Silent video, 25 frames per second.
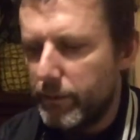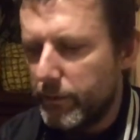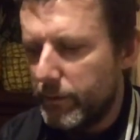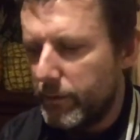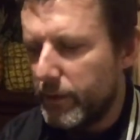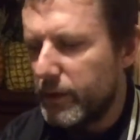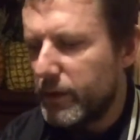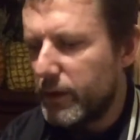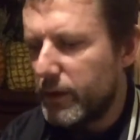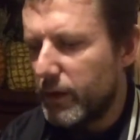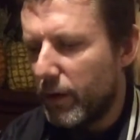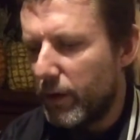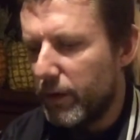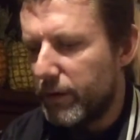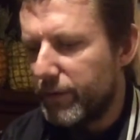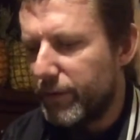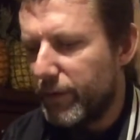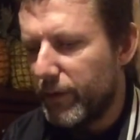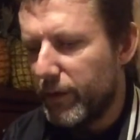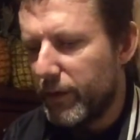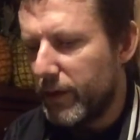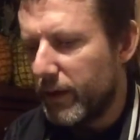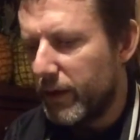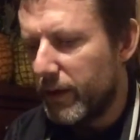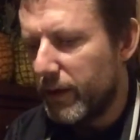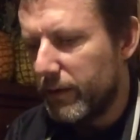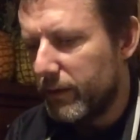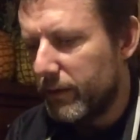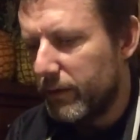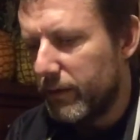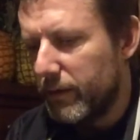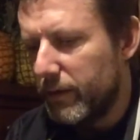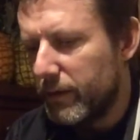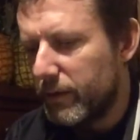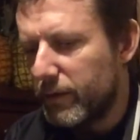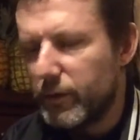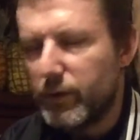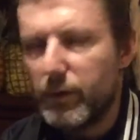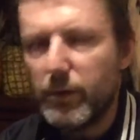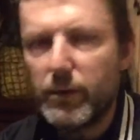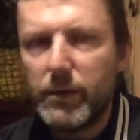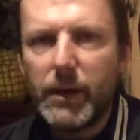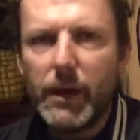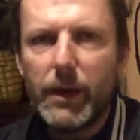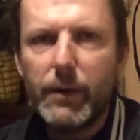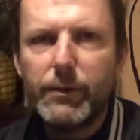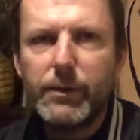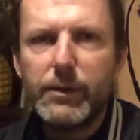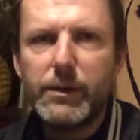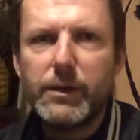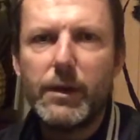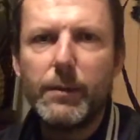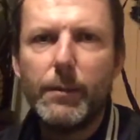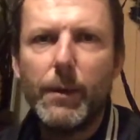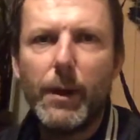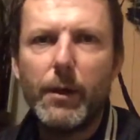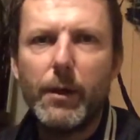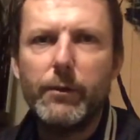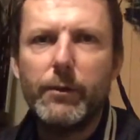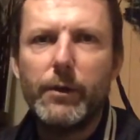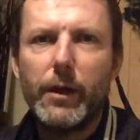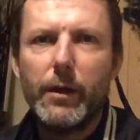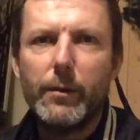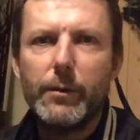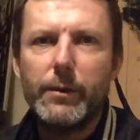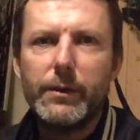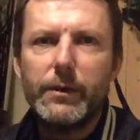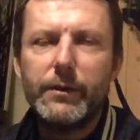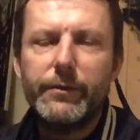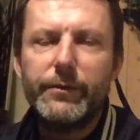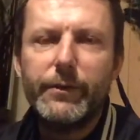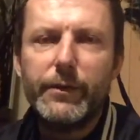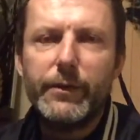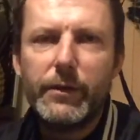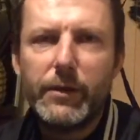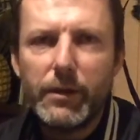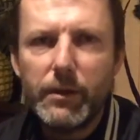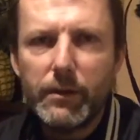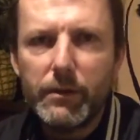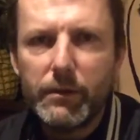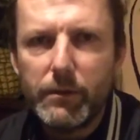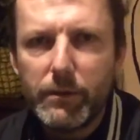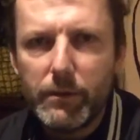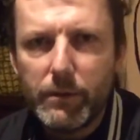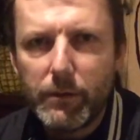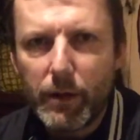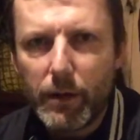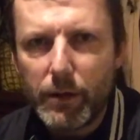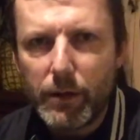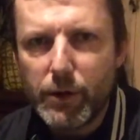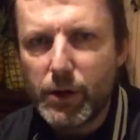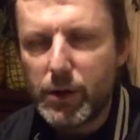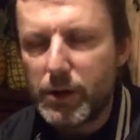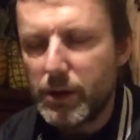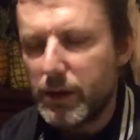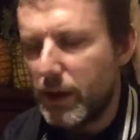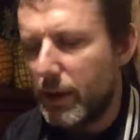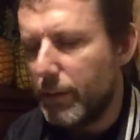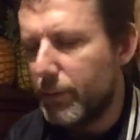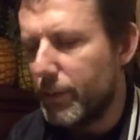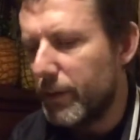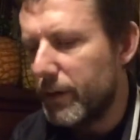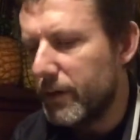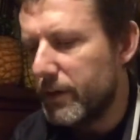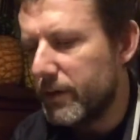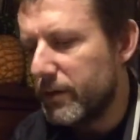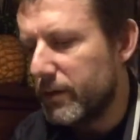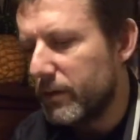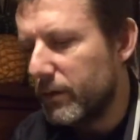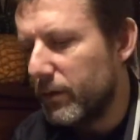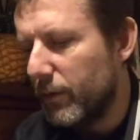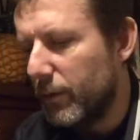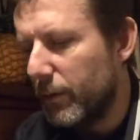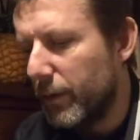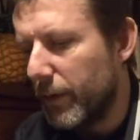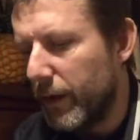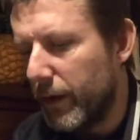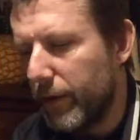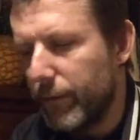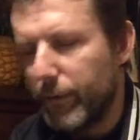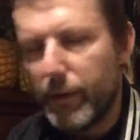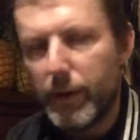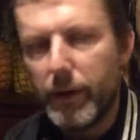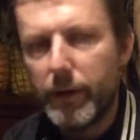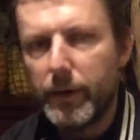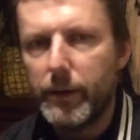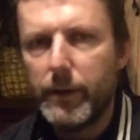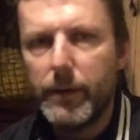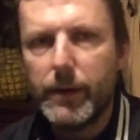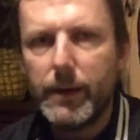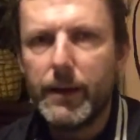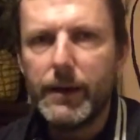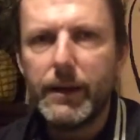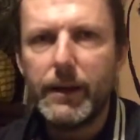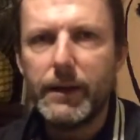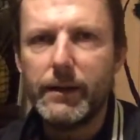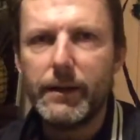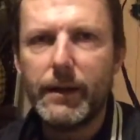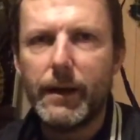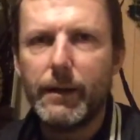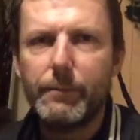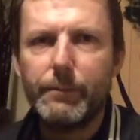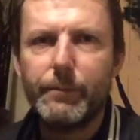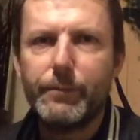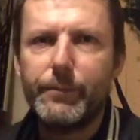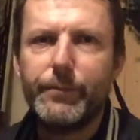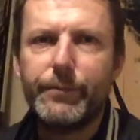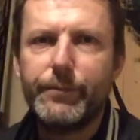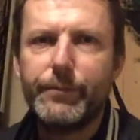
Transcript: this guy's fucking, he stood there in his kimono and his fucking dodgy slippers or whatever, he ain't eat that